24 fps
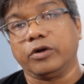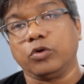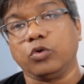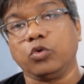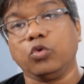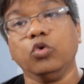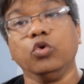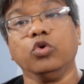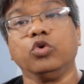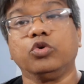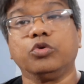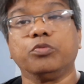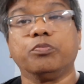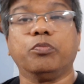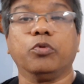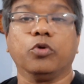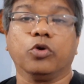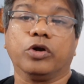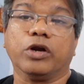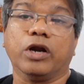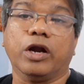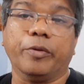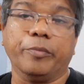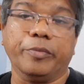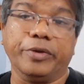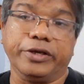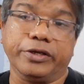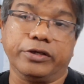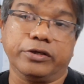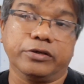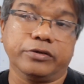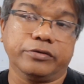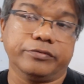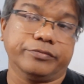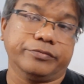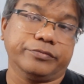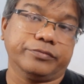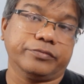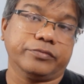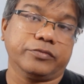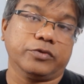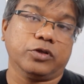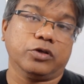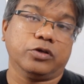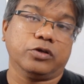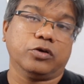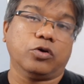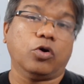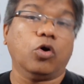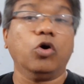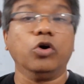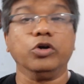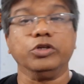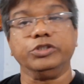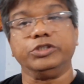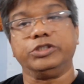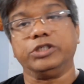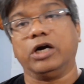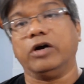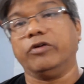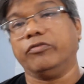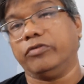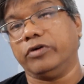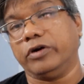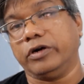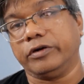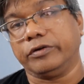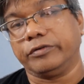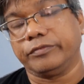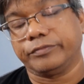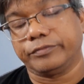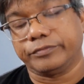good programming on Java.